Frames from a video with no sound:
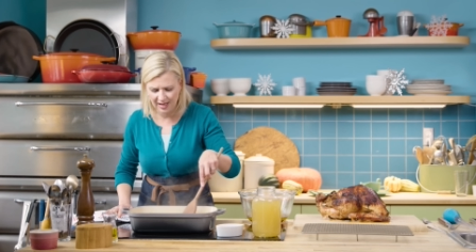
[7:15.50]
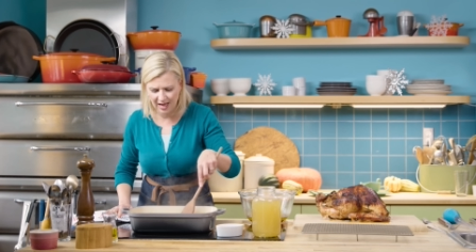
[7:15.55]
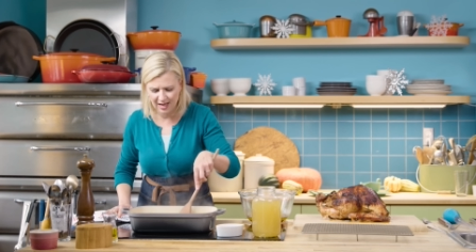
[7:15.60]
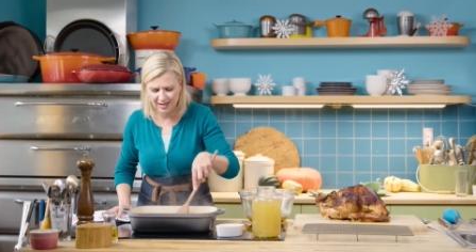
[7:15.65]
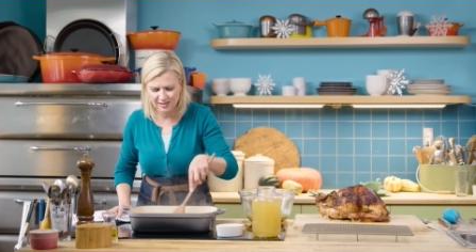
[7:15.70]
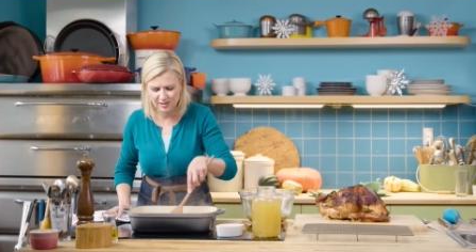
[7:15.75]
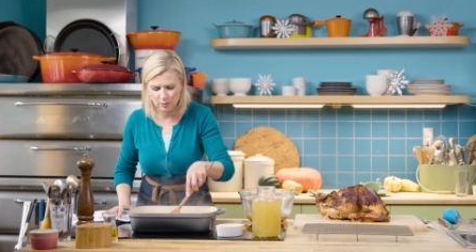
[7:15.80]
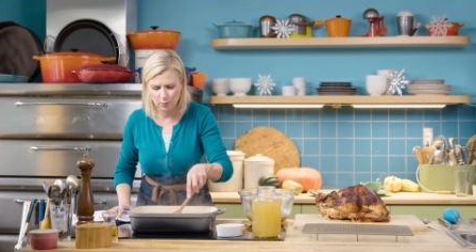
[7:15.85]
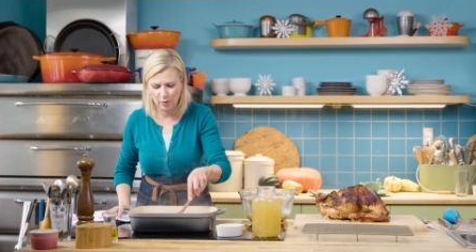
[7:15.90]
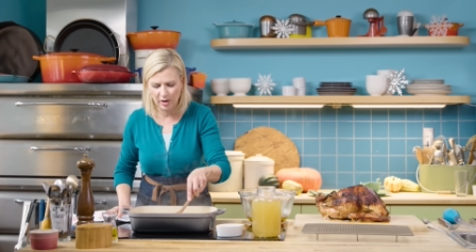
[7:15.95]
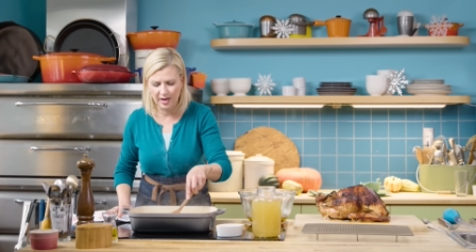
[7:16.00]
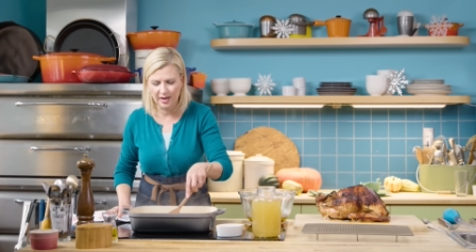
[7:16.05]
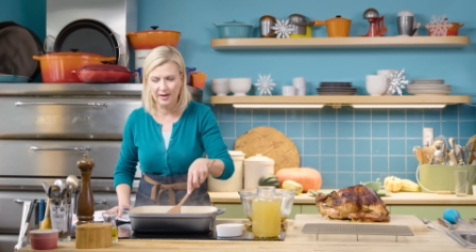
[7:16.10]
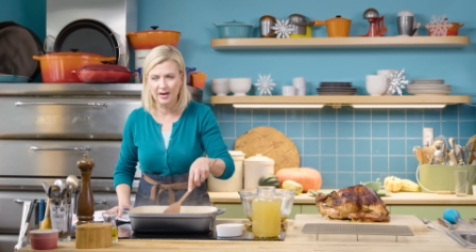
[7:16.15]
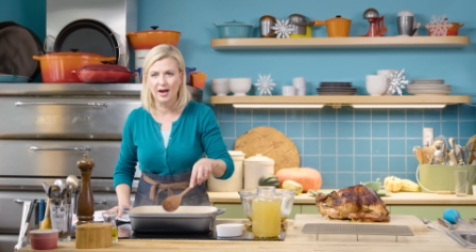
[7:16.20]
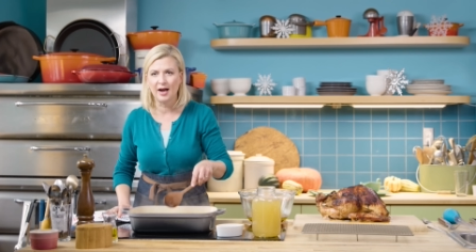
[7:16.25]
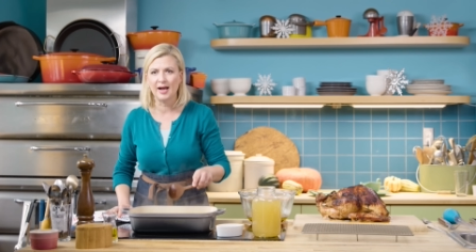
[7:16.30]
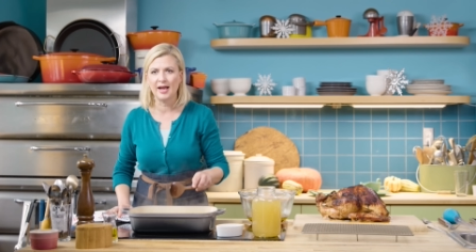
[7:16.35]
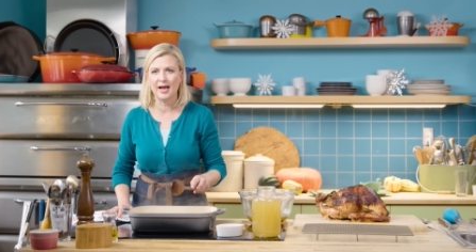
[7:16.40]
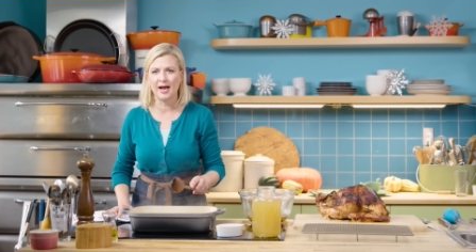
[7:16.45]
that's
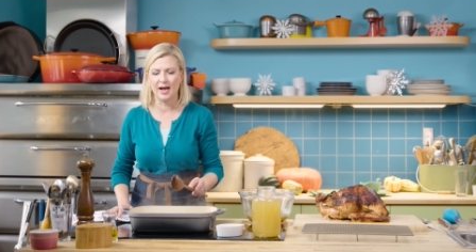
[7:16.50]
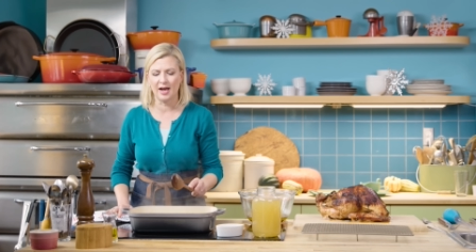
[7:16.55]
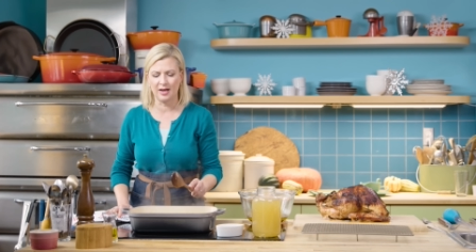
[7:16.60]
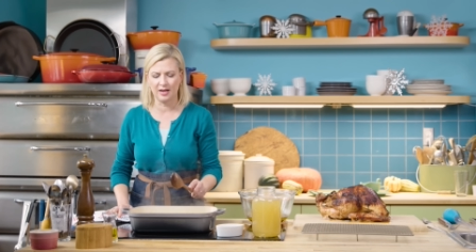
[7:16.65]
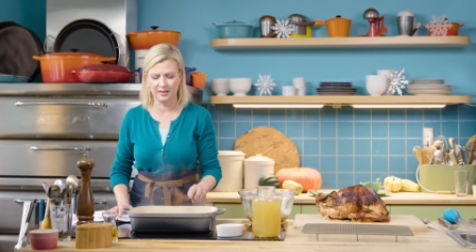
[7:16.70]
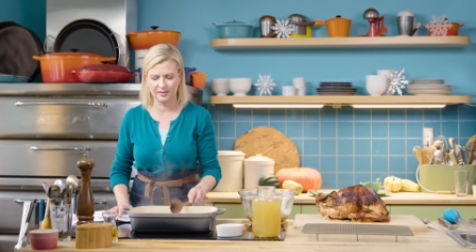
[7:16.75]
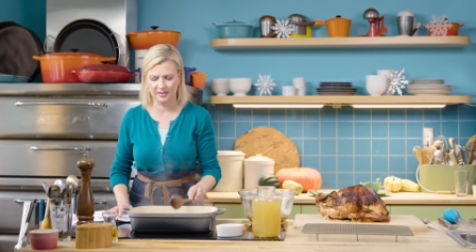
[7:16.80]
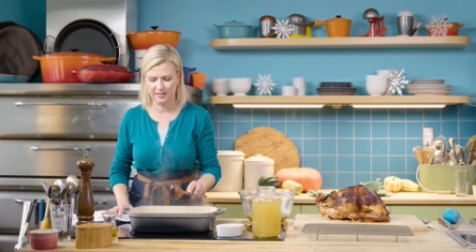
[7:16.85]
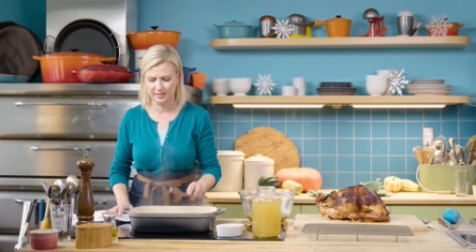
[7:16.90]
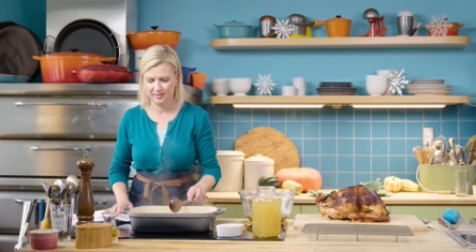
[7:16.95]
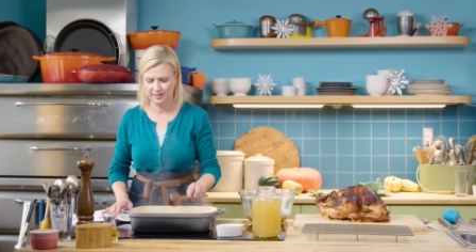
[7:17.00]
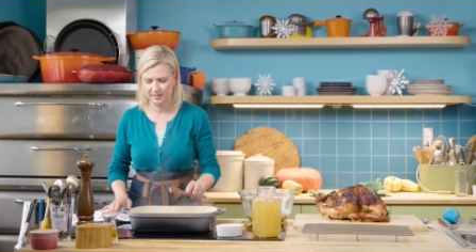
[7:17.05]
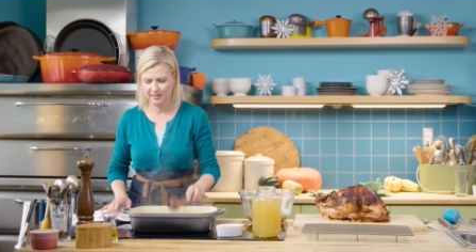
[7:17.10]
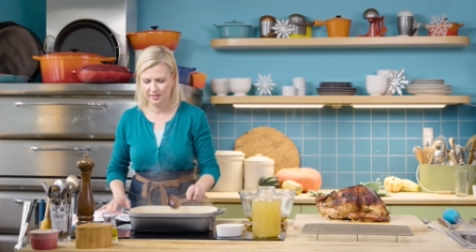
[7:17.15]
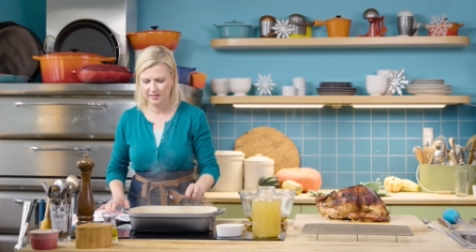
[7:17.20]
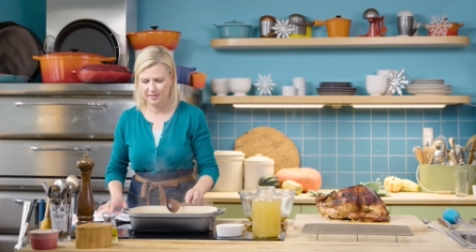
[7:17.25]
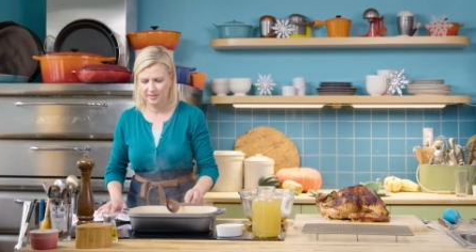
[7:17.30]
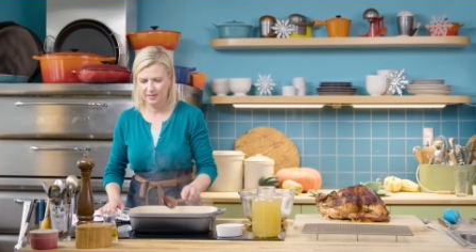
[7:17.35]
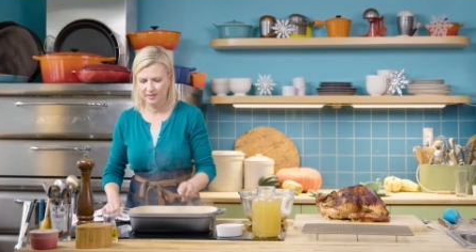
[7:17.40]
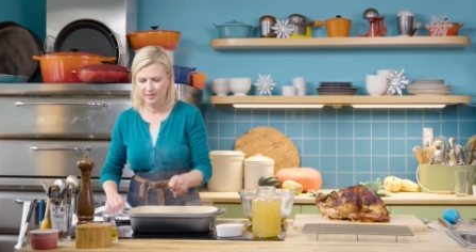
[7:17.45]
when I add
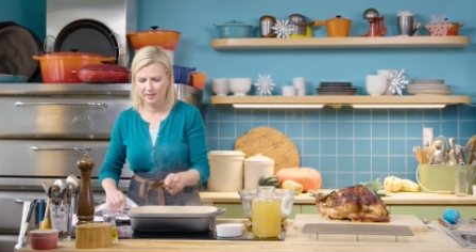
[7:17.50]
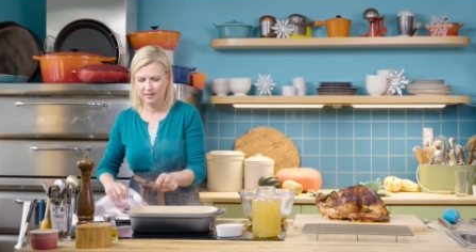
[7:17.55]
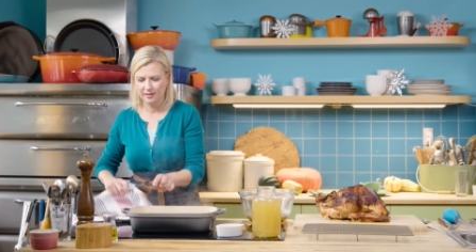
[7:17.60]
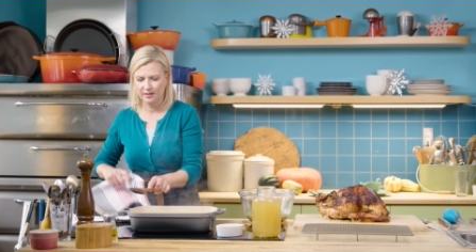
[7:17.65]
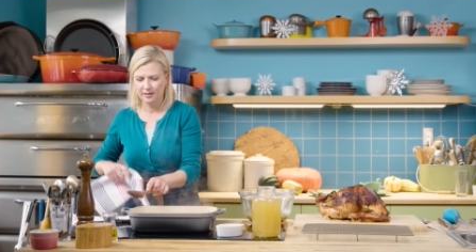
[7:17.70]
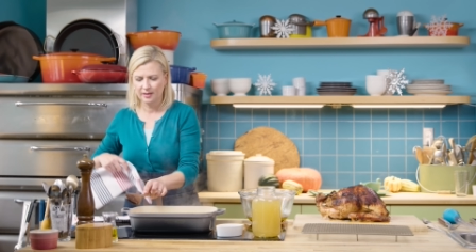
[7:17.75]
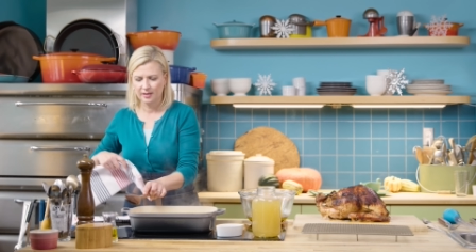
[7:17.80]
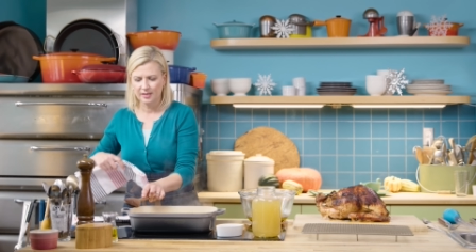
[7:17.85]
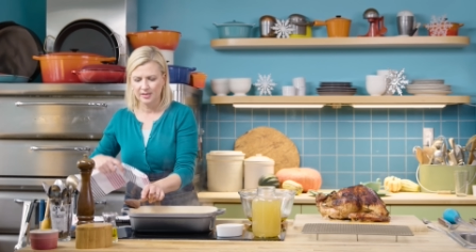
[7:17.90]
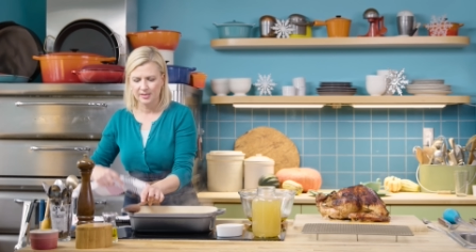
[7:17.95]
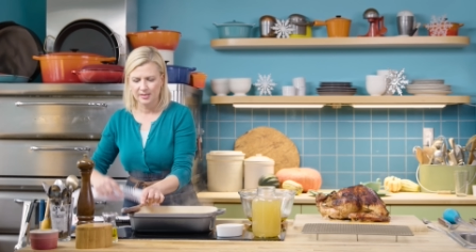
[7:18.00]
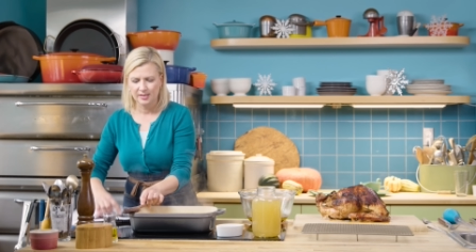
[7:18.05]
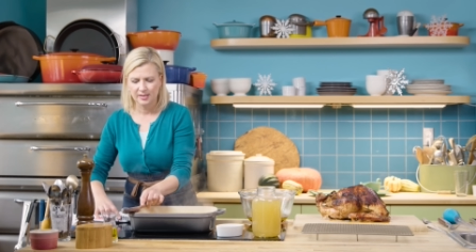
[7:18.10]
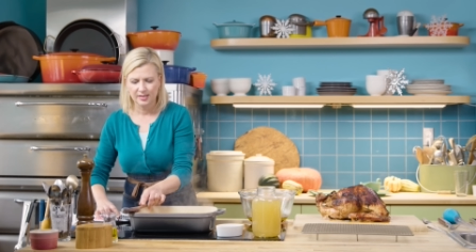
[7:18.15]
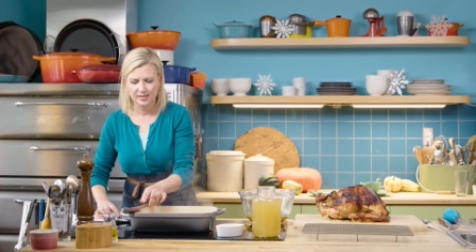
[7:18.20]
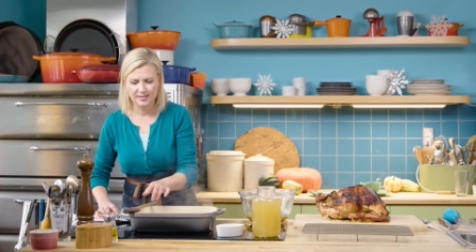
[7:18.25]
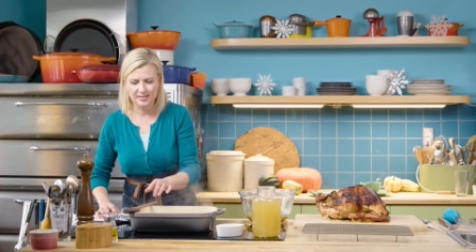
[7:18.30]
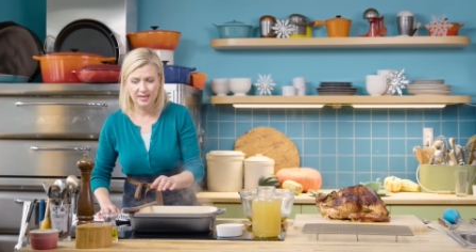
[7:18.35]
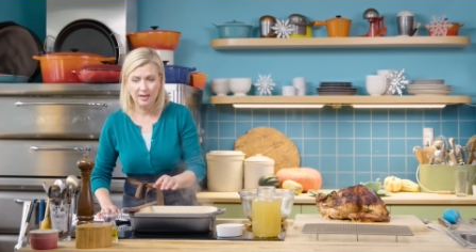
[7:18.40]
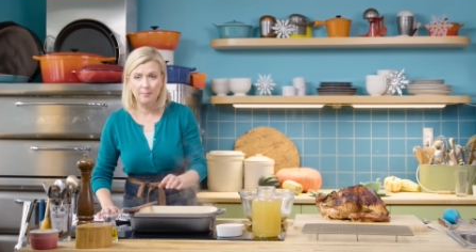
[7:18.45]

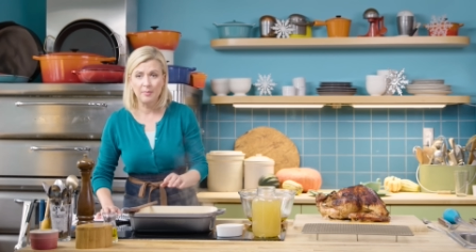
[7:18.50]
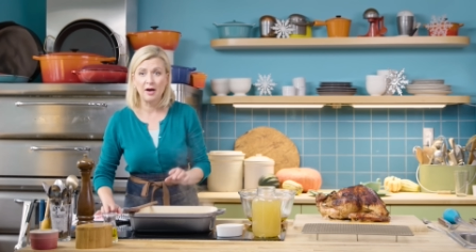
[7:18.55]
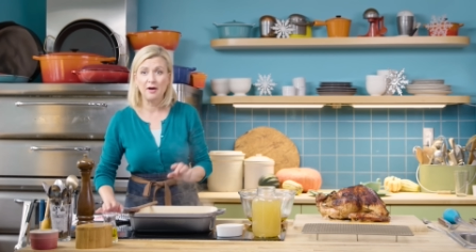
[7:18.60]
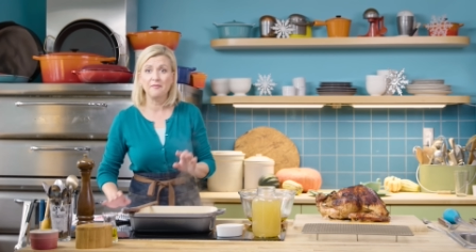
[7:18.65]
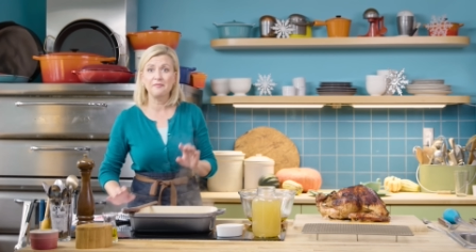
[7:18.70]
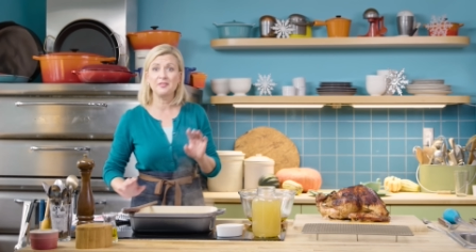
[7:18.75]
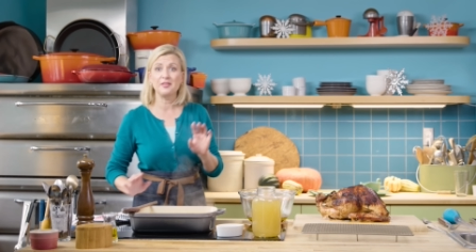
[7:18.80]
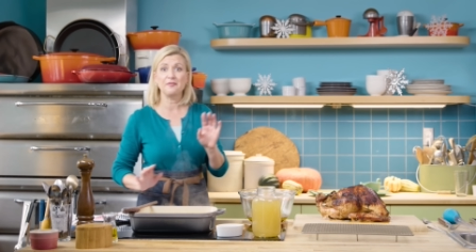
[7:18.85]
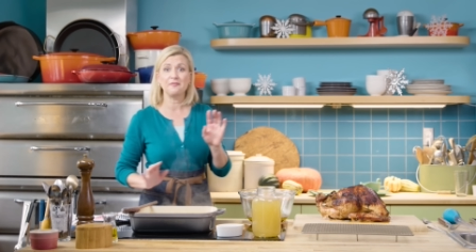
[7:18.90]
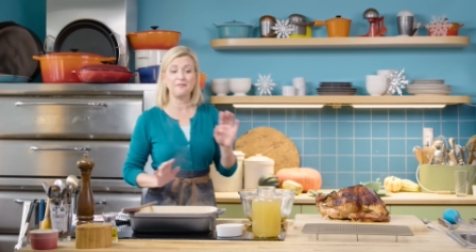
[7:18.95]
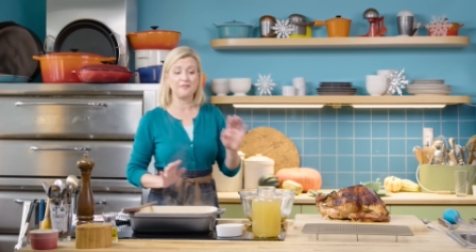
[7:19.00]
some of the